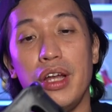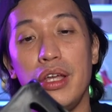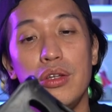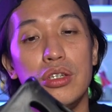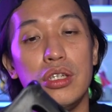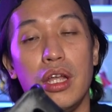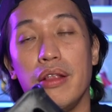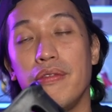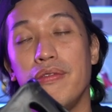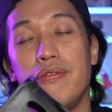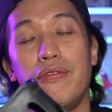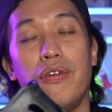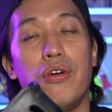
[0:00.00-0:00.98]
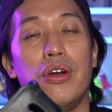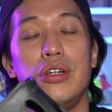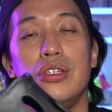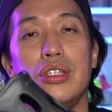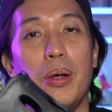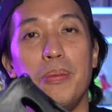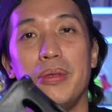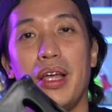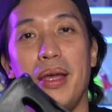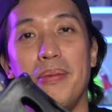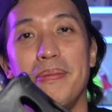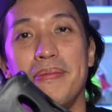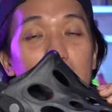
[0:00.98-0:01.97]
I use it for some
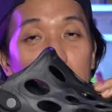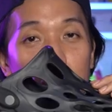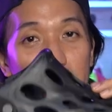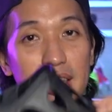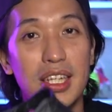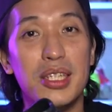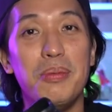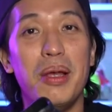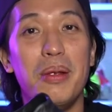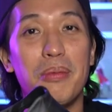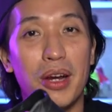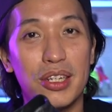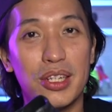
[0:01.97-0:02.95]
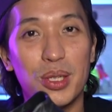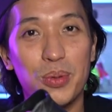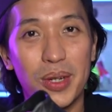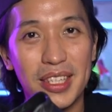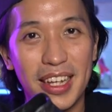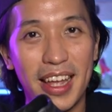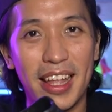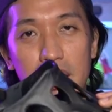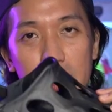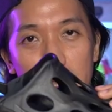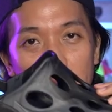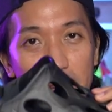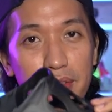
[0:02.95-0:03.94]
time. So this has been Markches once again.
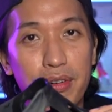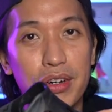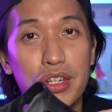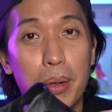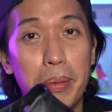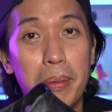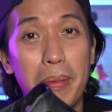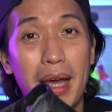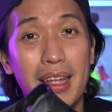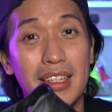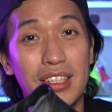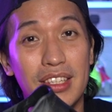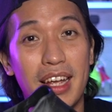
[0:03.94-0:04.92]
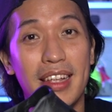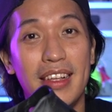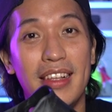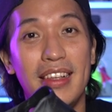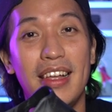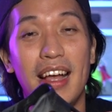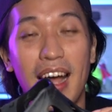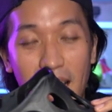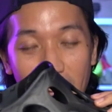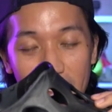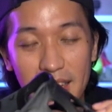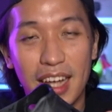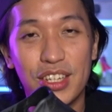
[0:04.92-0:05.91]
Thank you for dropping by this channel.
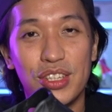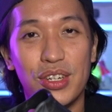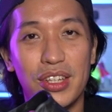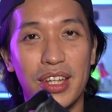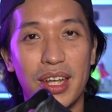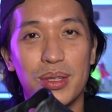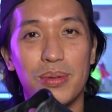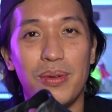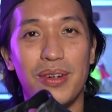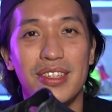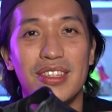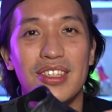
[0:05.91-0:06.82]
I'll catch you in the next one.